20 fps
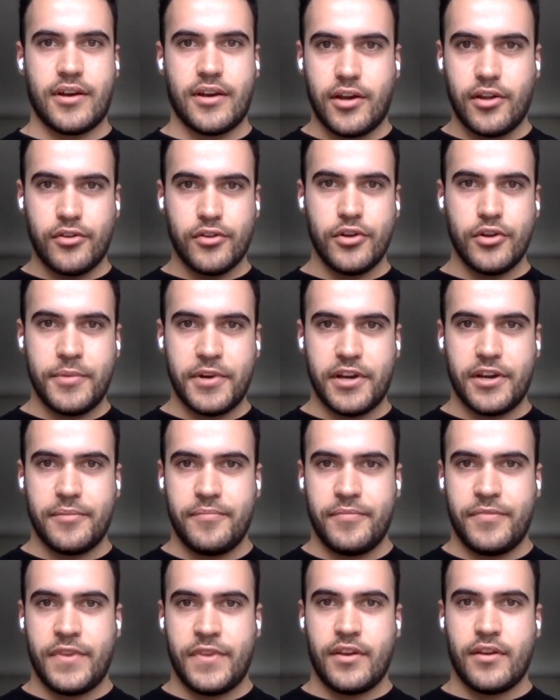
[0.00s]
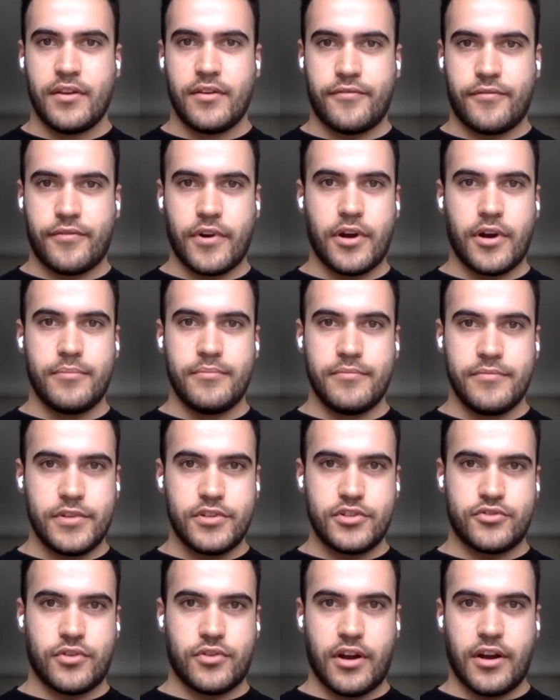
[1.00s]
aluminum from
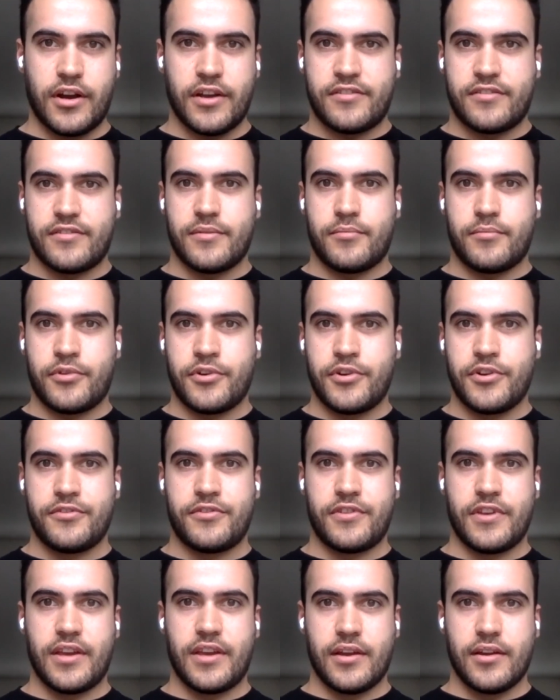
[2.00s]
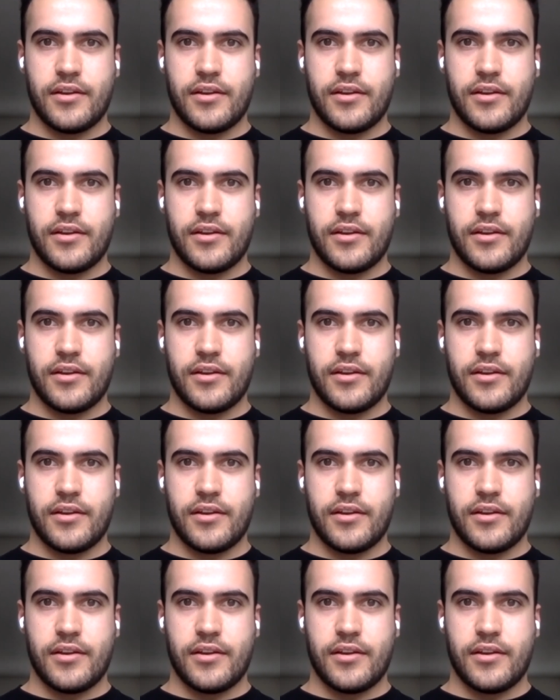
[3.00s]
dross, producing